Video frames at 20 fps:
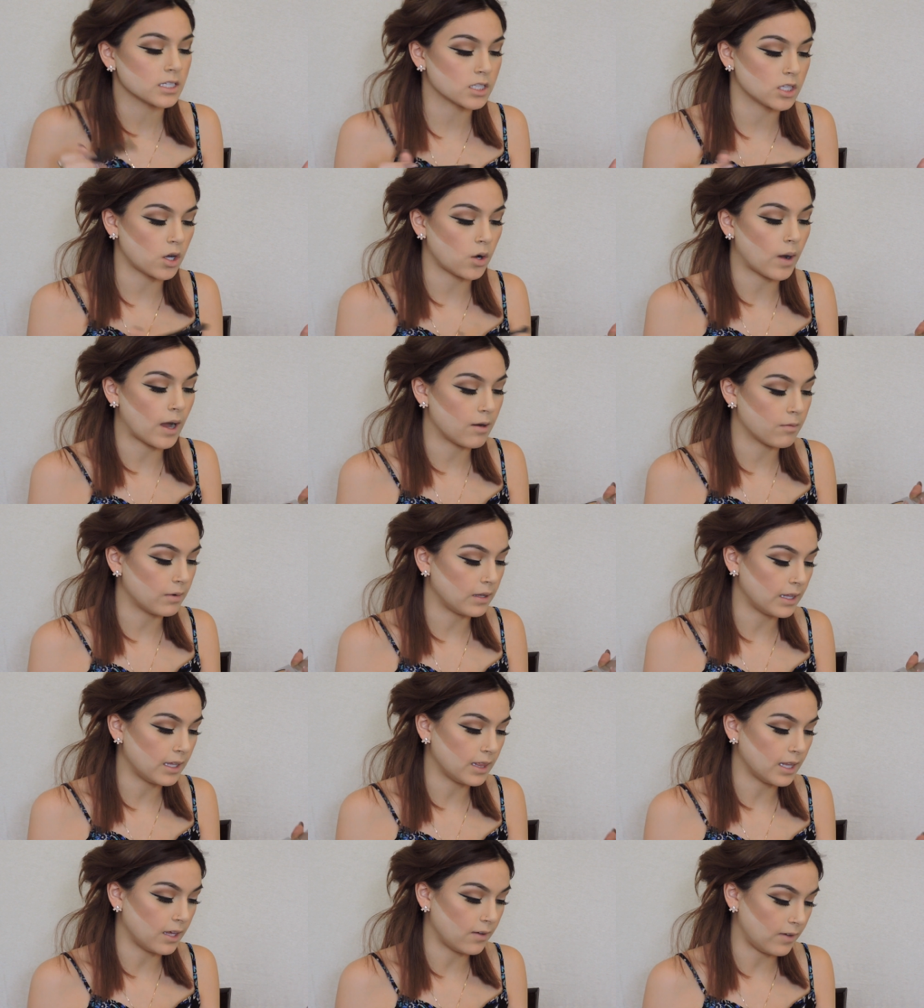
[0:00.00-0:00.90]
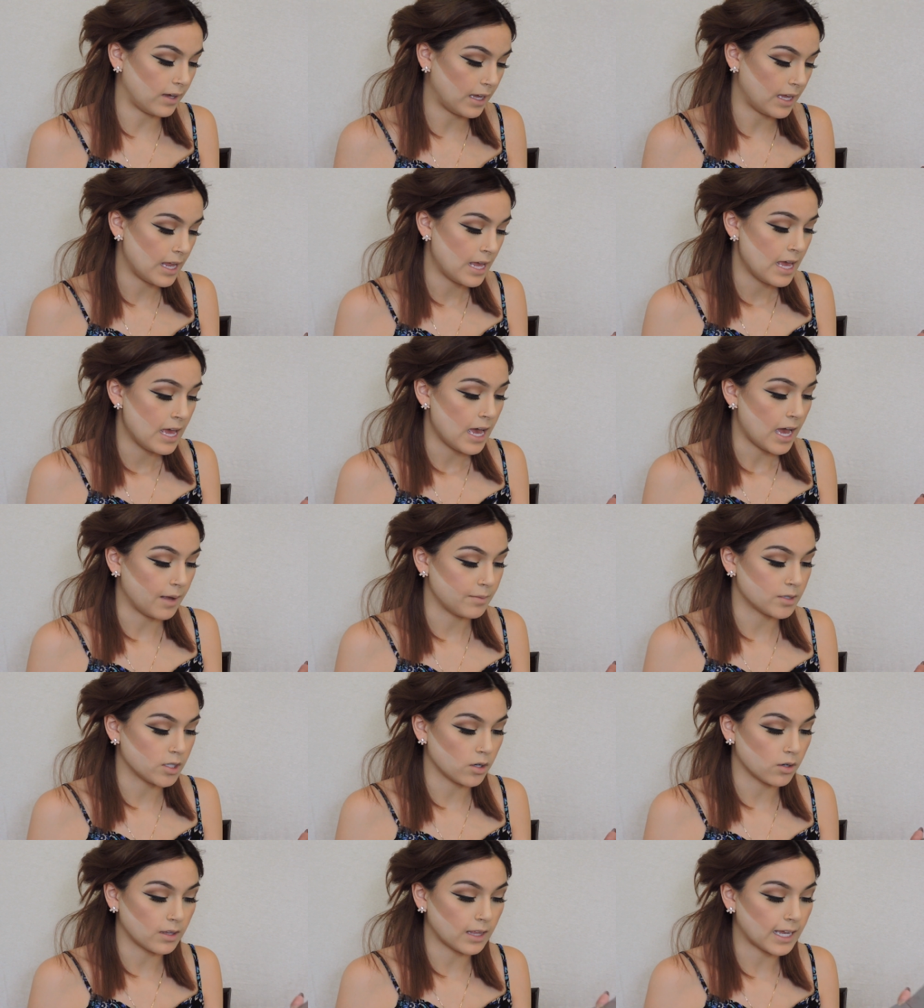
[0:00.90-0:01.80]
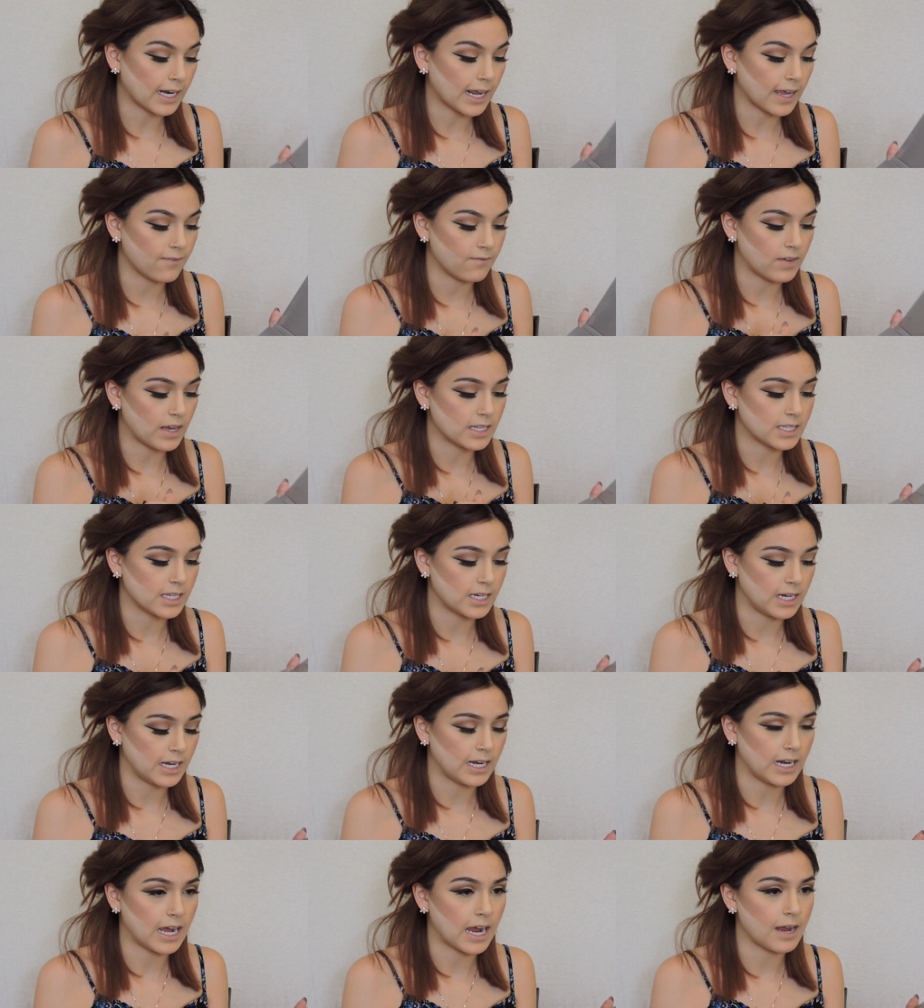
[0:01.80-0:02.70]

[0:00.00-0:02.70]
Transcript: So I really love it. I'm so glad I invested in it.